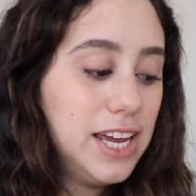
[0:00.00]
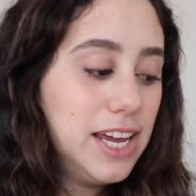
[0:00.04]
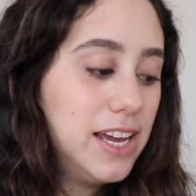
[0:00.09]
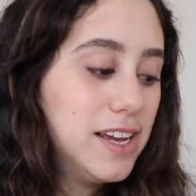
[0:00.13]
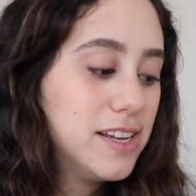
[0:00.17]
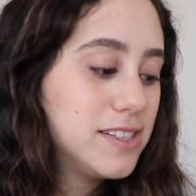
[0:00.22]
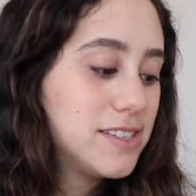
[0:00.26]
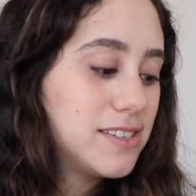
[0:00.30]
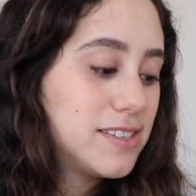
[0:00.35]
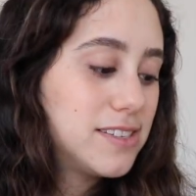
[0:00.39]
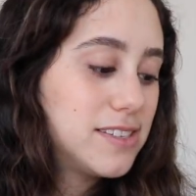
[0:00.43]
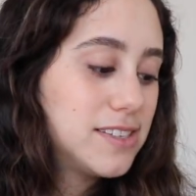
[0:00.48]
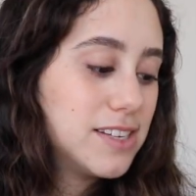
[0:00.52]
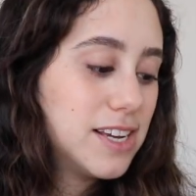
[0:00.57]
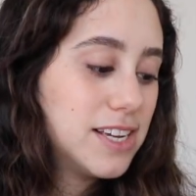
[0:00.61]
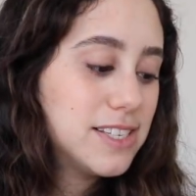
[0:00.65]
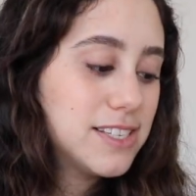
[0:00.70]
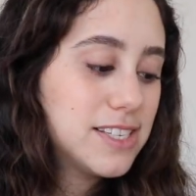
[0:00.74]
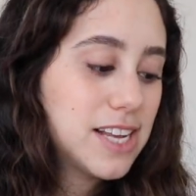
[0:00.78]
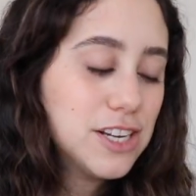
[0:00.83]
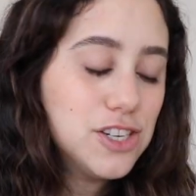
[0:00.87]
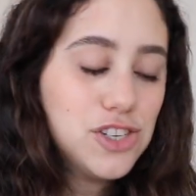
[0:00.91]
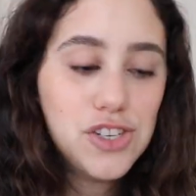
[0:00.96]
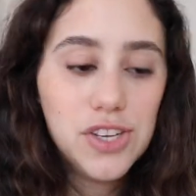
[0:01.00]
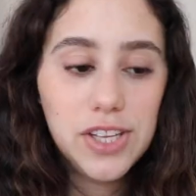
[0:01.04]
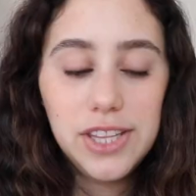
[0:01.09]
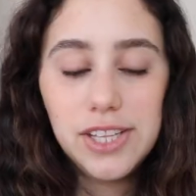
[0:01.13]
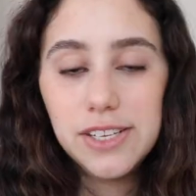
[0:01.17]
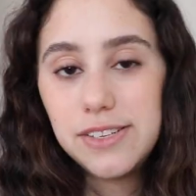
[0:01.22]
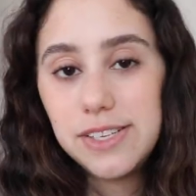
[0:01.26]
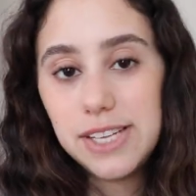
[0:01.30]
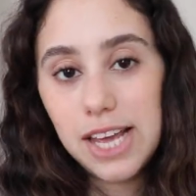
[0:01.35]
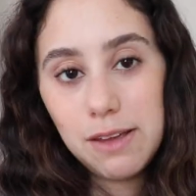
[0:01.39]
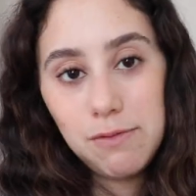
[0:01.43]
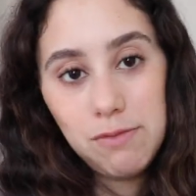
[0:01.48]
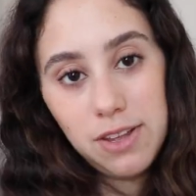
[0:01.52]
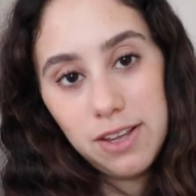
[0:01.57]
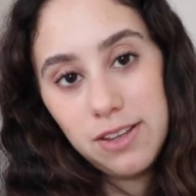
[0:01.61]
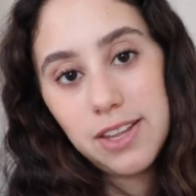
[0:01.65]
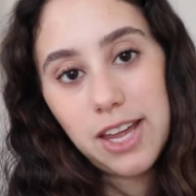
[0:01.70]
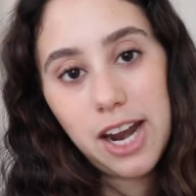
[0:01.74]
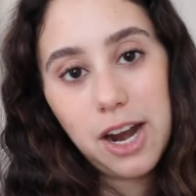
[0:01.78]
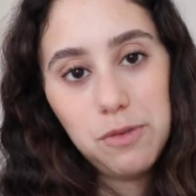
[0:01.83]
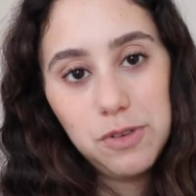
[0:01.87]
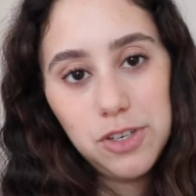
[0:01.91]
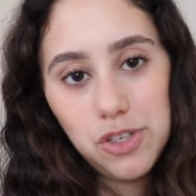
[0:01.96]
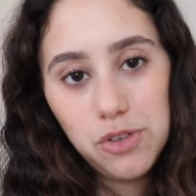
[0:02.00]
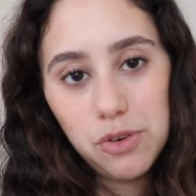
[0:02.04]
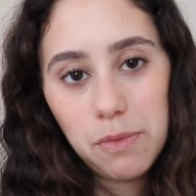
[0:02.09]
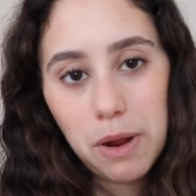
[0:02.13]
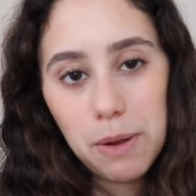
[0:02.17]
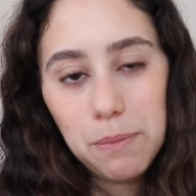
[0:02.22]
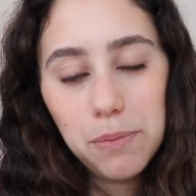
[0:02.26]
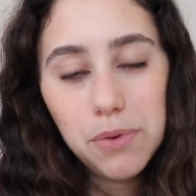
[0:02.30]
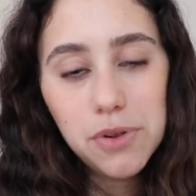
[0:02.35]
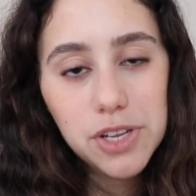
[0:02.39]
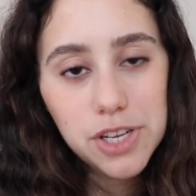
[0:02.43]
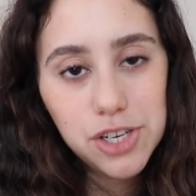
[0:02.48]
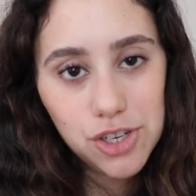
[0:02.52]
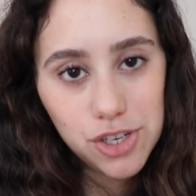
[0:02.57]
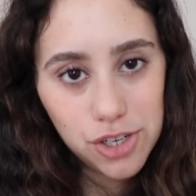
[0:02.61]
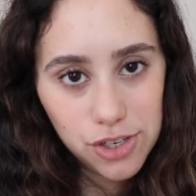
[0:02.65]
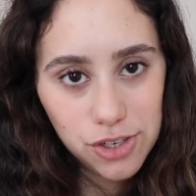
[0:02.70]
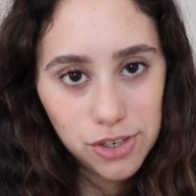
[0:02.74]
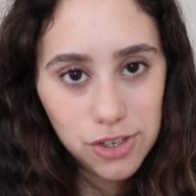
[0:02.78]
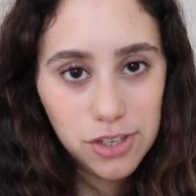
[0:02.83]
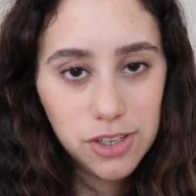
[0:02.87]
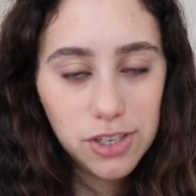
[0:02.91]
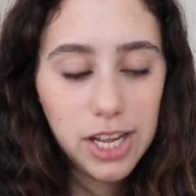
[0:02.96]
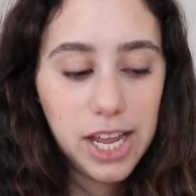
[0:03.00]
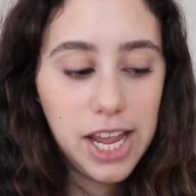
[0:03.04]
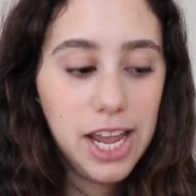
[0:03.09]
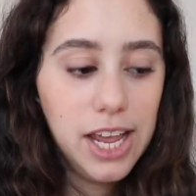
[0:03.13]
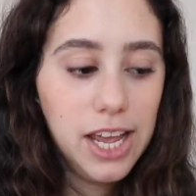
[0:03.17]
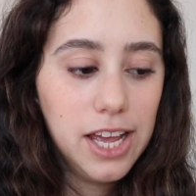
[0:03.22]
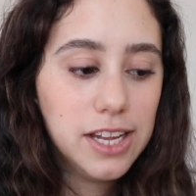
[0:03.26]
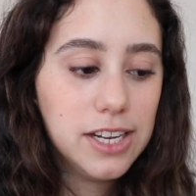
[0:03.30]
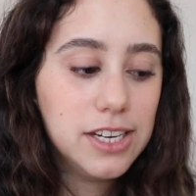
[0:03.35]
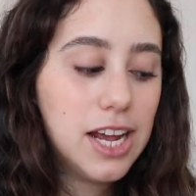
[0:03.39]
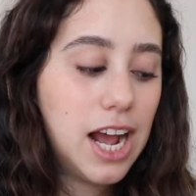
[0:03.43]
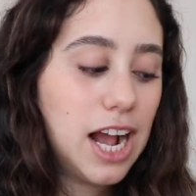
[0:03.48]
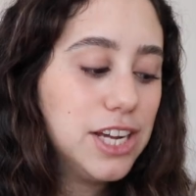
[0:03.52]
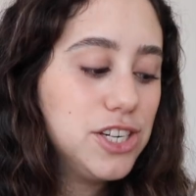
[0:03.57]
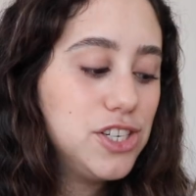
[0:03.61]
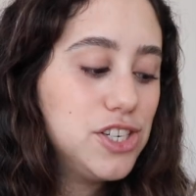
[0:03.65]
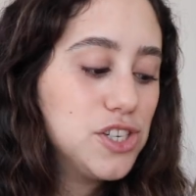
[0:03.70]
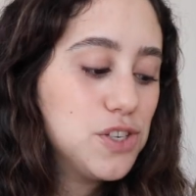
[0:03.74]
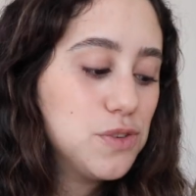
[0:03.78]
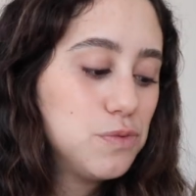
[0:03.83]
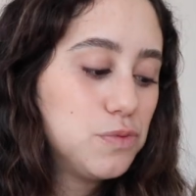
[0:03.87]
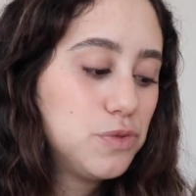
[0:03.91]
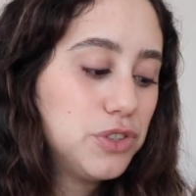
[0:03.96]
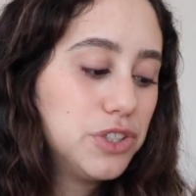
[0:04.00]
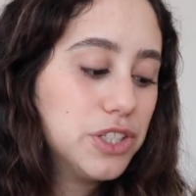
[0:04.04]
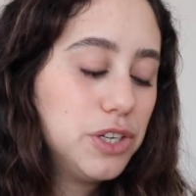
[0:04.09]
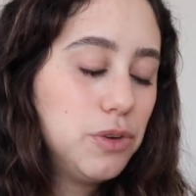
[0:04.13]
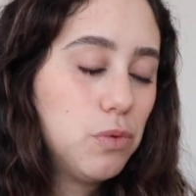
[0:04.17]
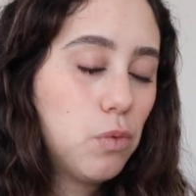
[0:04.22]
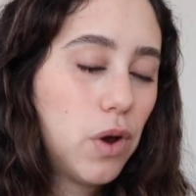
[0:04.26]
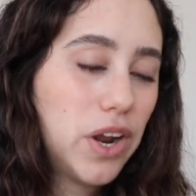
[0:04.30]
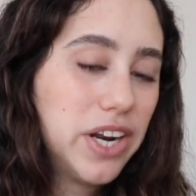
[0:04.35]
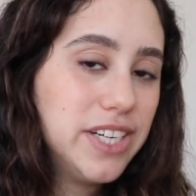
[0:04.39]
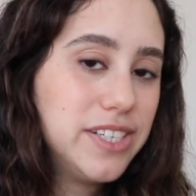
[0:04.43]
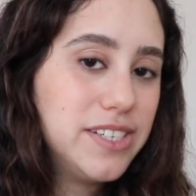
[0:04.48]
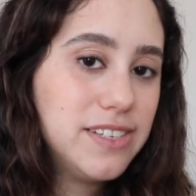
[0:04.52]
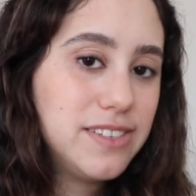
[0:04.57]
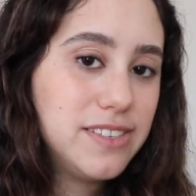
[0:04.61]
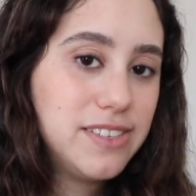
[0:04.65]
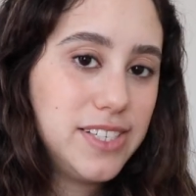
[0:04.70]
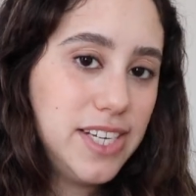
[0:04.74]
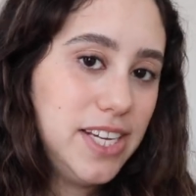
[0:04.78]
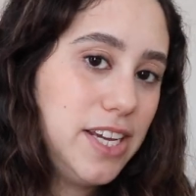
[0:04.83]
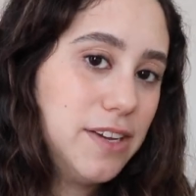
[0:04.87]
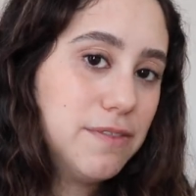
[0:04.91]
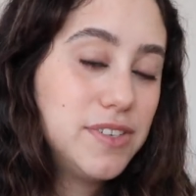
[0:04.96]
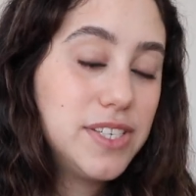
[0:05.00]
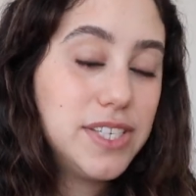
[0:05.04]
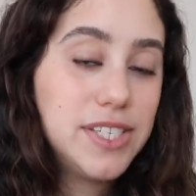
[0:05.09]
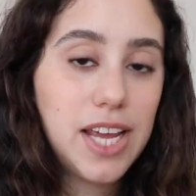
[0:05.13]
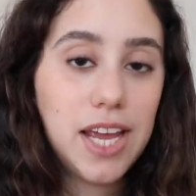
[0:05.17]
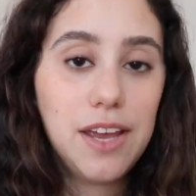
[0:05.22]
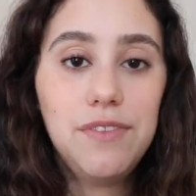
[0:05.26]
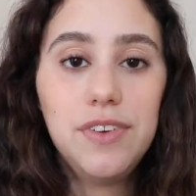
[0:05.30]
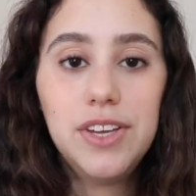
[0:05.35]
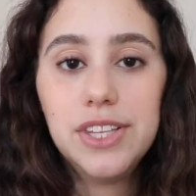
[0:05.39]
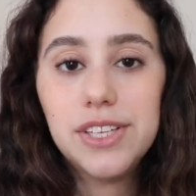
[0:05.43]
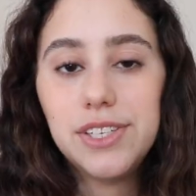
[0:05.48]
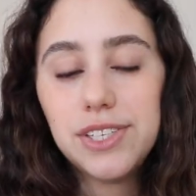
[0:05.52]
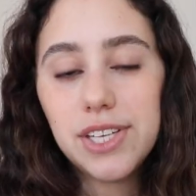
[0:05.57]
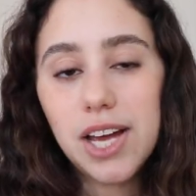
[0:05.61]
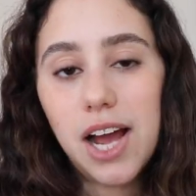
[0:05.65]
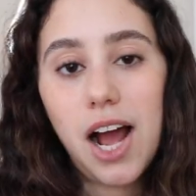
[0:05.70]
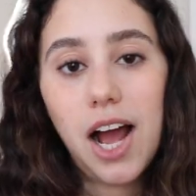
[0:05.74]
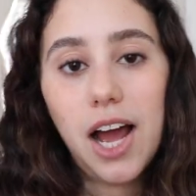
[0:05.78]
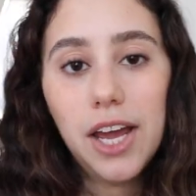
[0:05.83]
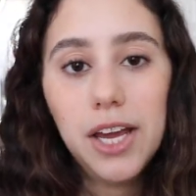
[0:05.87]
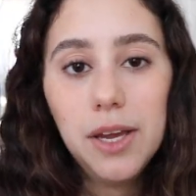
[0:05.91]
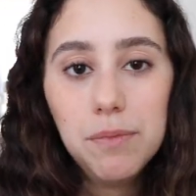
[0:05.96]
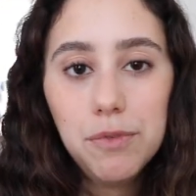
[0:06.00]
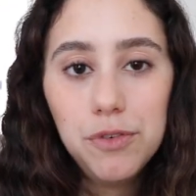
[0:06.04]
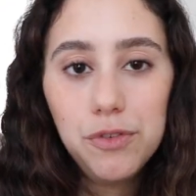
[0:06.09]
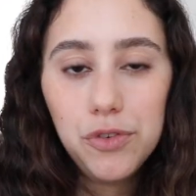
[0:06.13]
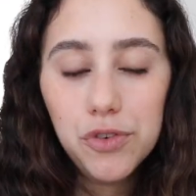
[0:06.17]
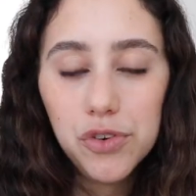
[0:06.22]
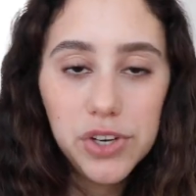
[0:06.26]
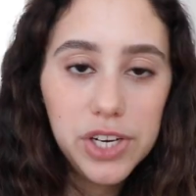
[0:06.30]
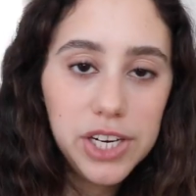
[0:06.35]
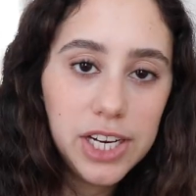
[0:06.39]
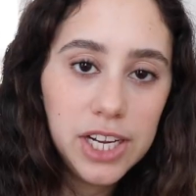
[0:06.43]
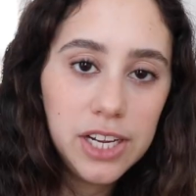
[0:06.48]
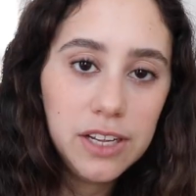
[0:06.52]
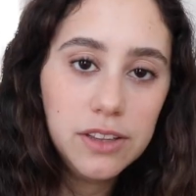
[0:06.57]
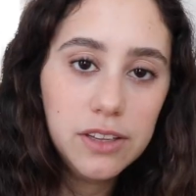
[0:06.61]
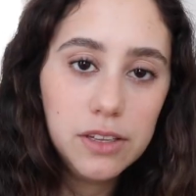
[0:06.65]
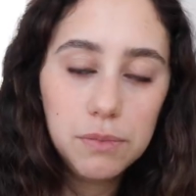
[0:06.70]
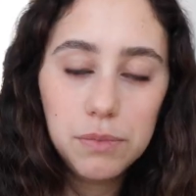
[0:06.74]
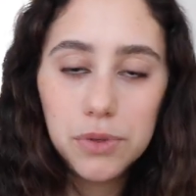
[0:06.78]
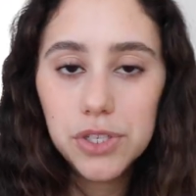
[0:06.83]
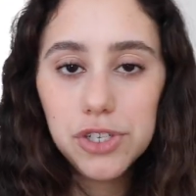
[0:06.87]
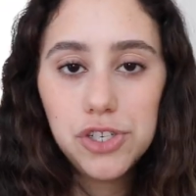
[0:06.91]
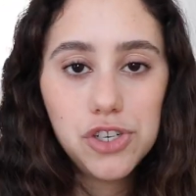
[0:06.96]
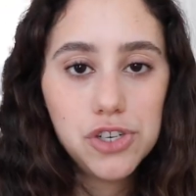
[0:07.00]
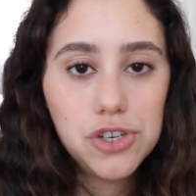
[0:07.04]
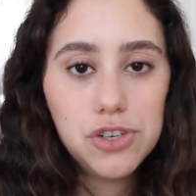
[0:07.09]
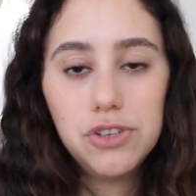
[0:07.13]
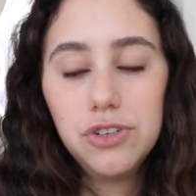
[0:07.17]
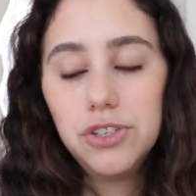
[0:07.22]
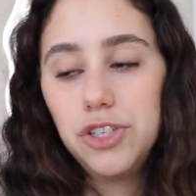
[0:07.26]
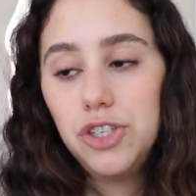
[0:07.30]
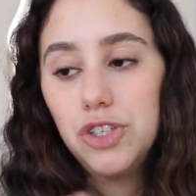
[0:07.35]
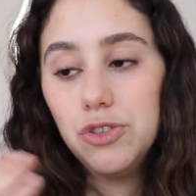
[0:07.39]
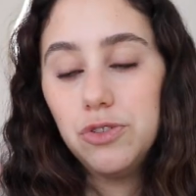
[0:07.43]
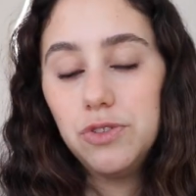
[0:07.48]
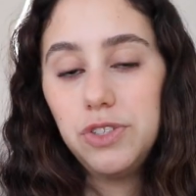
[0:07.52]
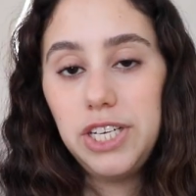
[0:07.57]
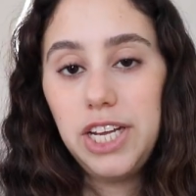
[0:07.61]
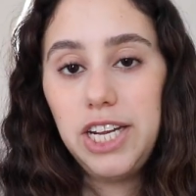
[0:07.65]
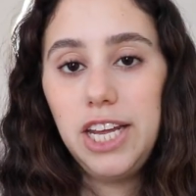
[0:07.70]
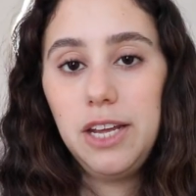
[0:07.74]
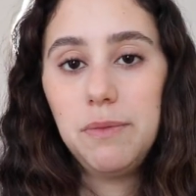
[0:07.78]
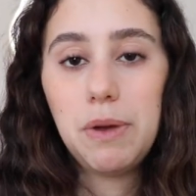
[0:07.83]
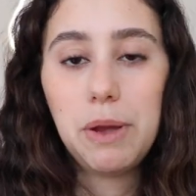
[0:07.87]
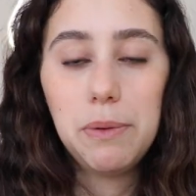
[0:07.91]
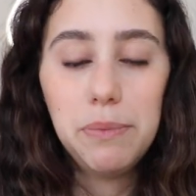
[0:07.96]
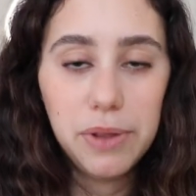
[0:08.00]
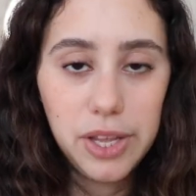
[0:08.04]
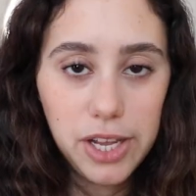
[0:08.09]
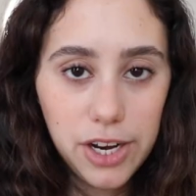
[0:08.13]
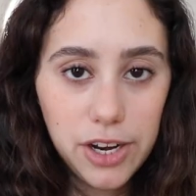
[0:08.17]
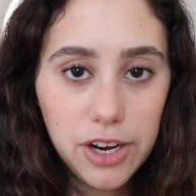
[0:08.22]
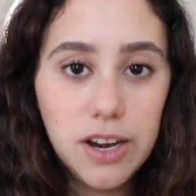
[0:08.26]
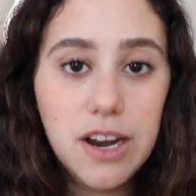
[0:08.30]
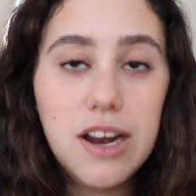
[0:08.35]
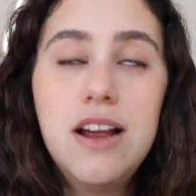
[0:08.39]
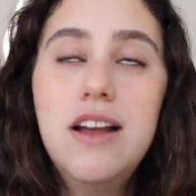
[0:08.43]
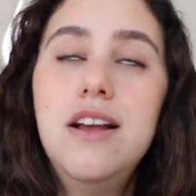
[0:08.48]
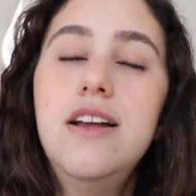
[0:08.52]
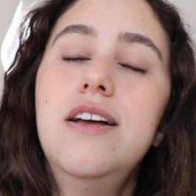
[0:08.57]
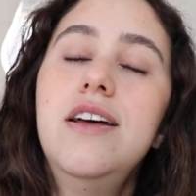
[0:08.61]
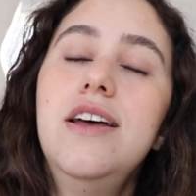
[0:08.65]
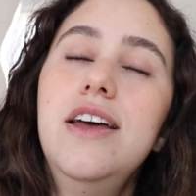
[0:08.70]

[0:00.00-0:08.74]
It's essentially the same thing that I would do in my bullet journal, and I just really wanted to see if saving the time of creating the bullet journal and creating my planner,